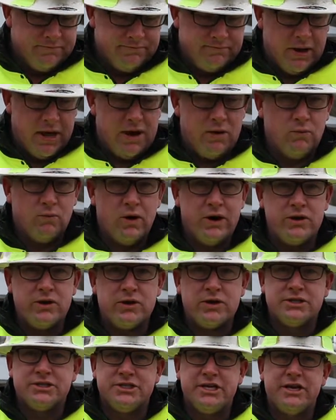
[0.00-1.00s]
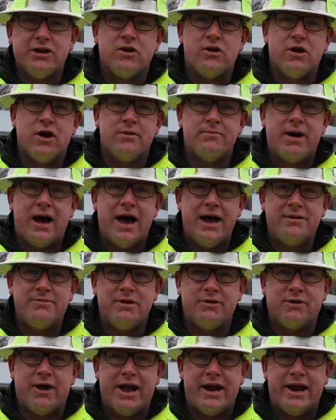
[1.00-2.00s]
But what you can see going on behind
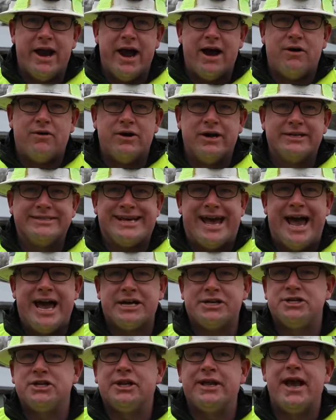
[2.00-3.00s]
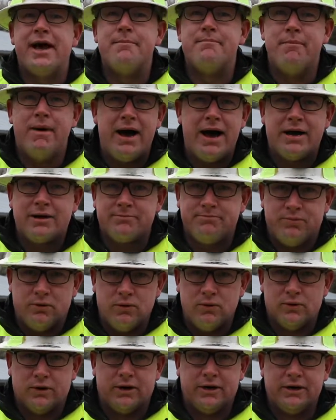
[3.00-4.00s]
me right now is actually a mock
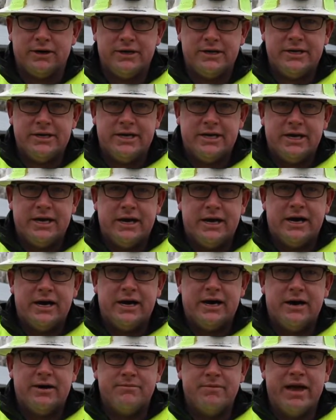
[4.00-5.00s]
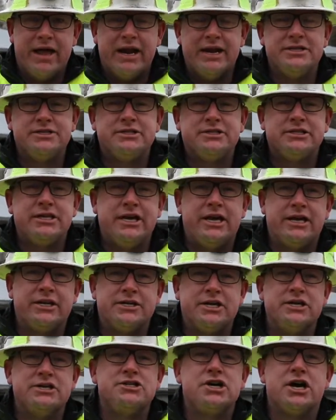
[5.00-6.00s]
pour. And it's in
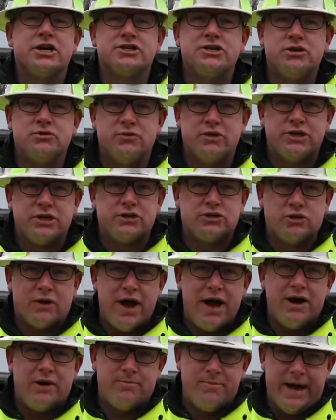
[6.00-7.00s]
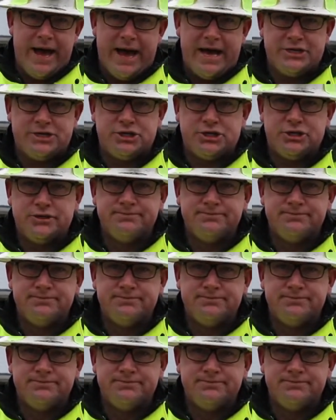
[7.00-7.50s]
conjunction with a trial batch